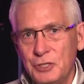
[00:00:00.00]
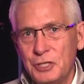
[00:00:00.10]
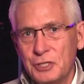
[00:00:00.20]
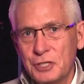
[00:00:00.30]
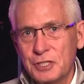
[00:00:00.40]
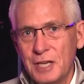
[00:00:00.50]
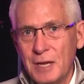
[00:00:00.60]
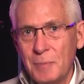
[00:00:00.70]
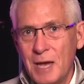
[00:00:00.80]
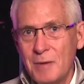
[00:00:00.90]
Jesus'
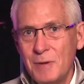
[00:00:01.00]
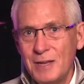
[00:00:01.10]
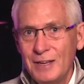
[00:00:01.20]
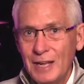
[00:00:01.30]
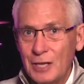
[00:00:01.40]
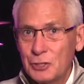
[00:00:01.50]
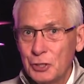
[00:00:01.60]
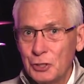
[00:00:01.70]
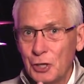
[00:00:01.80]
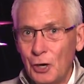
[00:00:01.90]
name. Amen. That's a
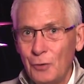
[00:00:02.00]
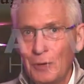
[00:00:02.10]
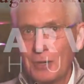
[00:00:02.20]
good goal.